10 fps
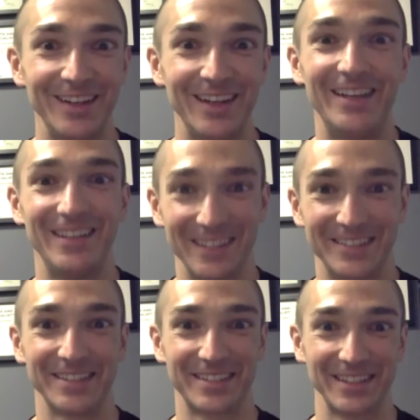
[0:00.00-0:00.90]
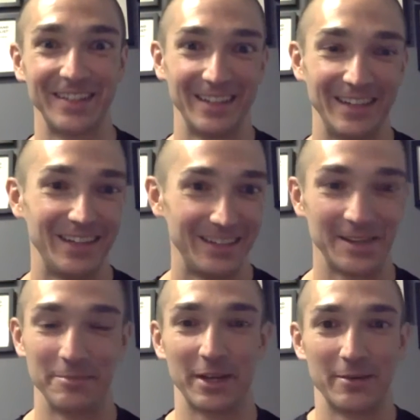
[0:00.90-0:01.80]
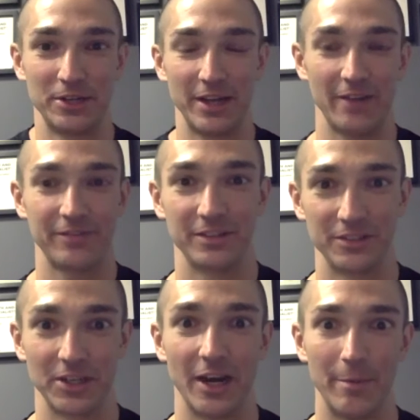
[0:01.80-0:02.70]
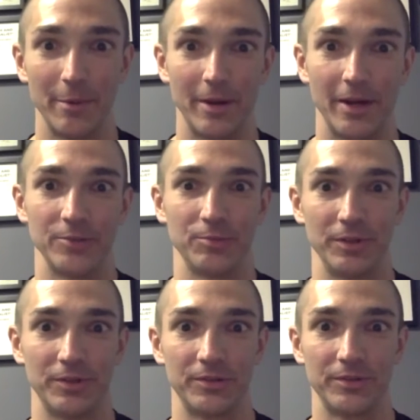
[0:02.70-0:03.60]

It just, sometimes you have to just compromise with,